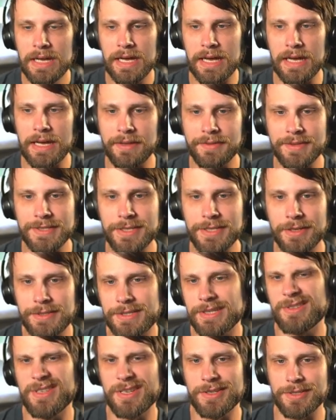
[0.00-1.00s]
Uh, this
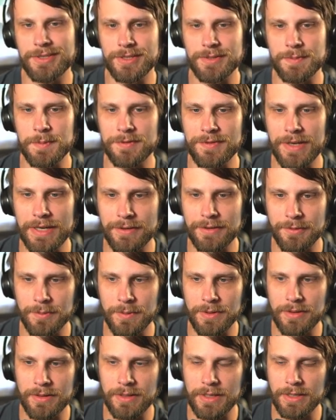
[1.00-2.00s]
also does just provide us
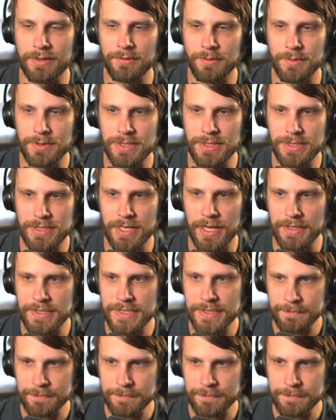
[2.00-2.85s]
with lands, which is nice.